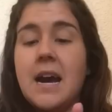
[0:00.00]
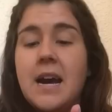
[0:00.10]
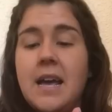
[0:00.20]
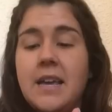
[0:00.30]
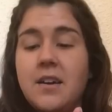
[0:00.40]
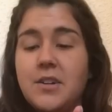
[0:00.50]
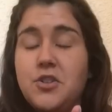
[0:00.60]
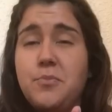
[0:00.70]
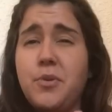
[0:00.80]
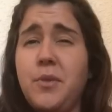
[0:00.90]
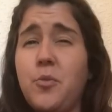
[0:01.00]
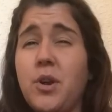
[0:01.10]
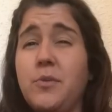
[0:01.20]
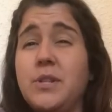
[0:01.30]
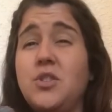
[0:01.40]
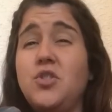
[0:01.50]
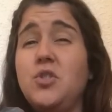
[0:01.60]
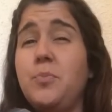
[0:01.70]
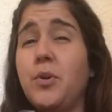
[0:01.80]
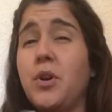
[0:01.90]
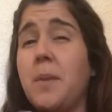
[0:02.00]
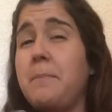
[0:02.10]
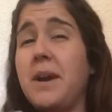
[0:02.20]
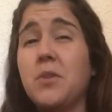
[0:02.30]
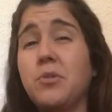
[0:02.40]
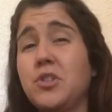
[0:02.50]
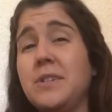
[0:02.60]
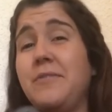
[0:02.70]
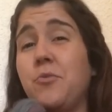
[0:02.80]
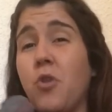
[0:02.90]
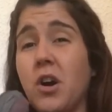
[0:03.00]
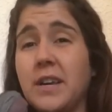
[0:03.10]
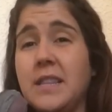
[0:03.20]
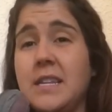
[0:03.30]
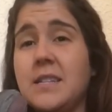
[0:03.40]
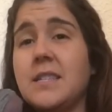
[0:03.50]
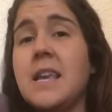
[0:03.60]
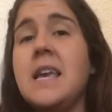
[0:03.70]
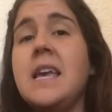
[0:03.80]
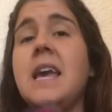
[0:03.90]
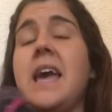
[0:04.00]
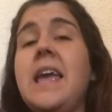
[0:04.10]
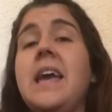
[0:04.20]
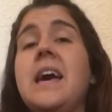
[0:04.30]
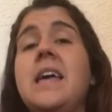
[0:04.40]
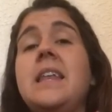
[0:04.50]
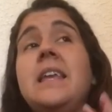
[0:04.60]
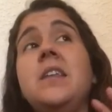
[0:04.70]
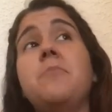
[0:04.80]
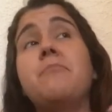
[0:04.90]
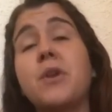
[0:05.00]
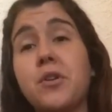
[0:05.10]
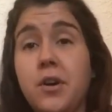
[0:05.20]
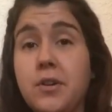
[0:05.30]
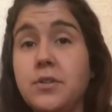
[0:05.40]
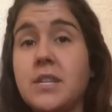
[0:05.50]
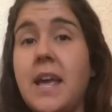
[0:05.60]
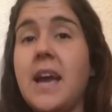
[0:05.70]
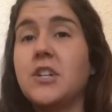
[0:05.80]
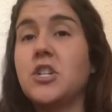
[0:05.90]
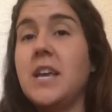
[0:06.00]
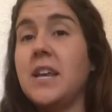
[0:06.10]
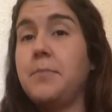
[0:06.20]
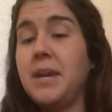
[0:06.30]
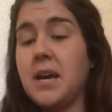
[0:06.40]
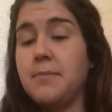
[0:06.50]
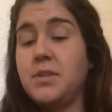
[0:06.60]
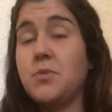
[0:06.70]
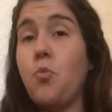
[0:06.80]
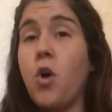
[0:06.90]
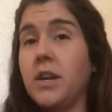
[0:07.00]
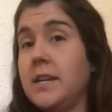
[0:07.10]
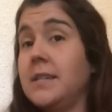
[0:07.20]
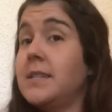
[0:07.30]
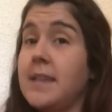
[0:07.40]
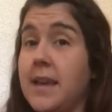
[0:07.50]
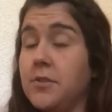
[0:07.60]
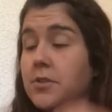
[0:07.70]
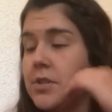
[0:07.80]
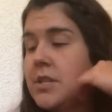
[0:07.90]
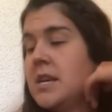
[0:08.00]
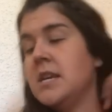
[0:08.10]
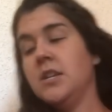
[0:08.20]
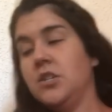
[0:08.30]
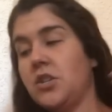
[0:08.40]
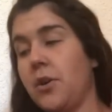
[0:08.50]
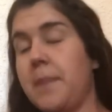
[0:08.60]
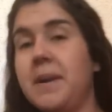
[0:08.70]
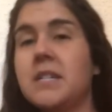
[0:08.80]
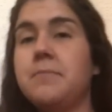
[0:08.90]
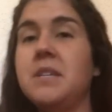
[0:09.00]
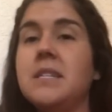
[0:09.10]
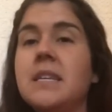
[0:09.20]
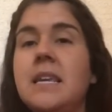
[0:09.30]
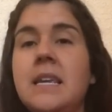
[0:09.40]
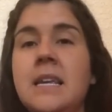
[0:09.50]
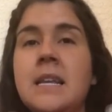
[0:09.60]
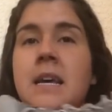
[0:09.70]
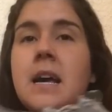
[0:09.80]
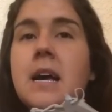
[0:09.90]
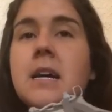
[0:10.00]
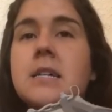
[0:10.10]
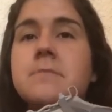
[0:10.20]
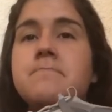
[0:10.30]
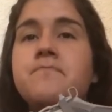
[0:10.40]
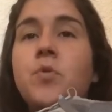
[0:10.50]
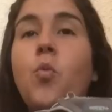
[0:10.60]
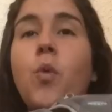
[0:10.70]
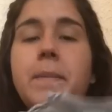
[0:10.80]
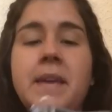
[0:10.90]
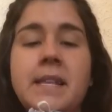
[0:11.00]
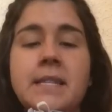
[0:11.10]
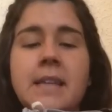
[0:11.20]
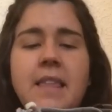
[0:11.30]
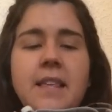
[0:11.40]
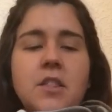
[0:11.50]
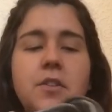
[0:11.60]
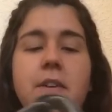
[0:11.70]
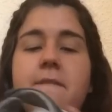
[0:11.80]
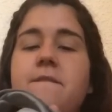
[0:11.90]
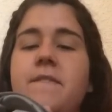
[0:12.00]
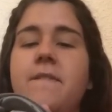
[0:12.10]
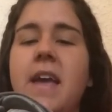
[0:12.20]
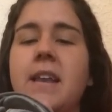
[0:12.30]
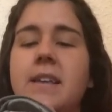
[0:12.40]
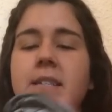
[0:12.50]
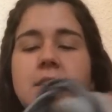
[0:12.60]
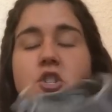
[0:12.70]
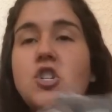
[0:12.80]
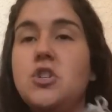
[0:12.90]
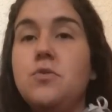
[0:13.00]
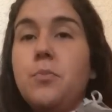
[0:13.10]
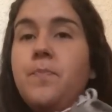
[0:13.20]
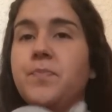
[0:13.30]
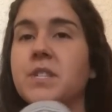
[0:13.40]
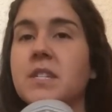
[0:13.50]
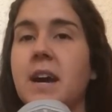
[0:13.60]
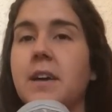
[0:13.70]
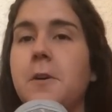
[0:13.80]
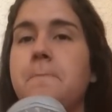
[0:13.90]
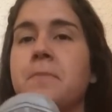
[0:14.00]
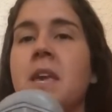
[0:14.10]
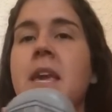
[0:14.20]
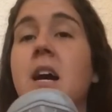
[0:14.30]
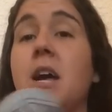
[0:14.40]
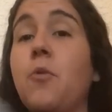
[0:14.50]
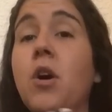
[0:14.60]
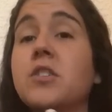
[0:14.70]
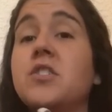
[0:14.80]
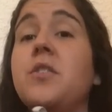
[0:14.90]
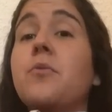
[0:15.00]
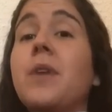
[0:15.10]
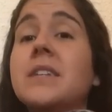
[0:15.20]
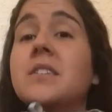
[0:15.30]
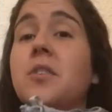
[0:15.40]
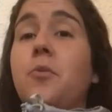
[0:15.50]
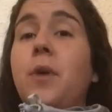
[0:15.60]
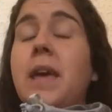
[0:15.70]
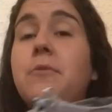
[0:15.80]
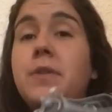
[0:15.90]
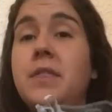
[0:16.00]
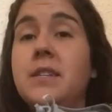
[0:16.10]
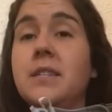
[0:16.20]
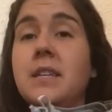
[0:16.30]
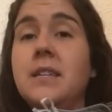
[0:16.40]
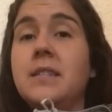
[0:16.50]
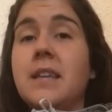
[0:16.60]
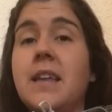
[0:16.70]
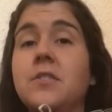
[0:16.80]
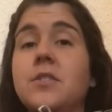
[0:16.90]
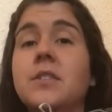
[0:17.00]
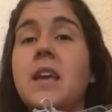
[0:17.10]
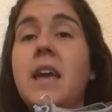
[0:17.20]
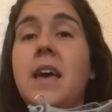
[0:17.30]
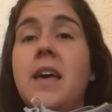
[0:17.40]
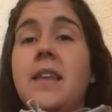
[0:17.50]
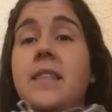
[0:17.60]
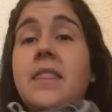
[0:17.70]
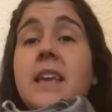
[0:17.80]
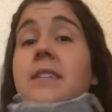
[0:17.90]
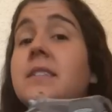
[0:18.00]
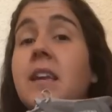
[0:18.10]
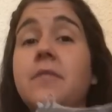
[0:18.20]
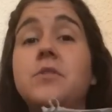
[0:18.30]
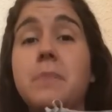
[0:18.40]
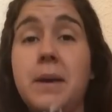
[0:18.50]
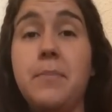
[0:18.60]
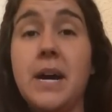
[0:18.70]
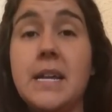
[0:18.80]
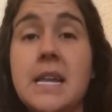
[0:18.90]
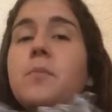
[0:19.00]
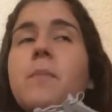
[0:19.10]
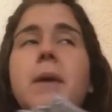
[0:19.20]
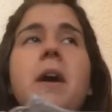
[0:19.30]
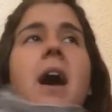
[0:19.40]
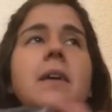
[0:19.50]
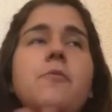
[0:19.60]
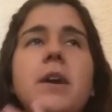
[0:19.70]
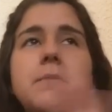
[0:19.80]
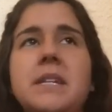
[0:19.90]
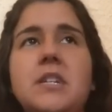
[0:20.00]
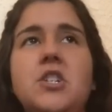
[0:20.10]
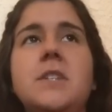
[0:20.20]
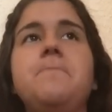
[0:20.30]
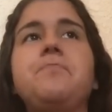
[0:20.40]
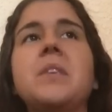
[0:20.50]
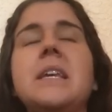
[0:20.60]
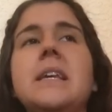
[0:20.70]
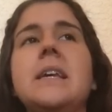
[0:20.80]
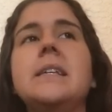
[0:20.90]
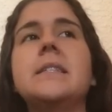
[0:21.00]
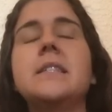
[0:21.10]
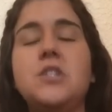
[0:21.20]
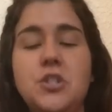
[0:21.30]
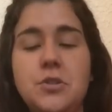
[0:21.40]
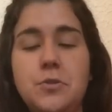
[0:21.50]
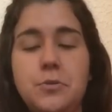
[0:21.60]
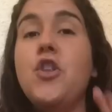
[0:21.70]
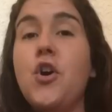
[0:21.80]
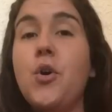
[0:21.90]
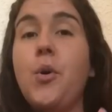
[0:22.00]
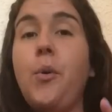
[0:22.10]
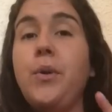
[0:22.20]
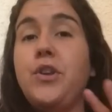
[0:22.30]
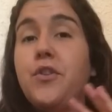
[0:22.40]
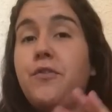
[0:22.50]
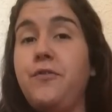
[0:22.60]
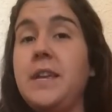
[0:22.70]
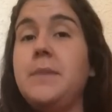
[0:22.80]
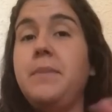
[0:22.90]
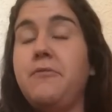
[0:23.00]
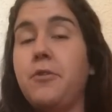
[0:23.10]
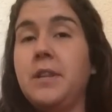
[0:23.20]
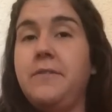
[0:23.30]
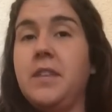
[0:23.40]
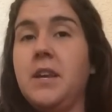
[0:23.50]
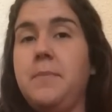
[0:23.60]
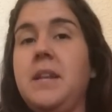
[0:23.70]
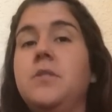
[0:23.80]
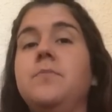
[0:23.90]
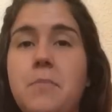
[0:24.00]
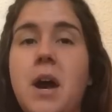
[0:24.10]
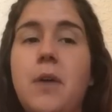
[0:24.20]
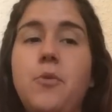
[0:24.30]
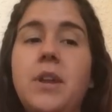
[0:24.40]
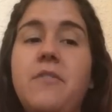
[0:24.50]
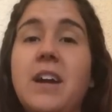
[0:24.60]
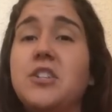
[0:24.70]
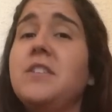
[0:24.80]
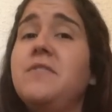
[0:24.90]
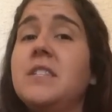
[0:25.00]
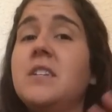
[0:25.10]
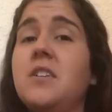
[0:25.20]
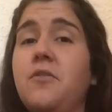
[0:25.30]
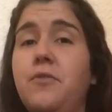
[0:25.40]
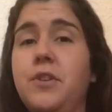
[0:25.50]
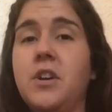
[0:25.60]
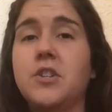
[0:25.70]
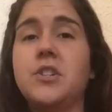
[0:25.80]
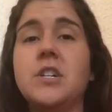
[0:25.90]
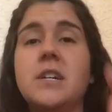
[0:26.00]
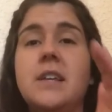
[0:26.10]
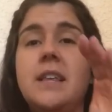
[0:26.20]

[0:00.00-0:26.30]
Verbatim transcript: I got to a point where it was super unbearable to even walk in these. And in Burgos, I actually had to pick up some walking sandals. So I picked up these Keen um, women's, I think they're the Venice 2 style. Uh, I walked the rest of the way with these Keen sandals and they saved my butt. My high recommendation is to know your feet before leaving the Camino. I would have actually visited a foot doctor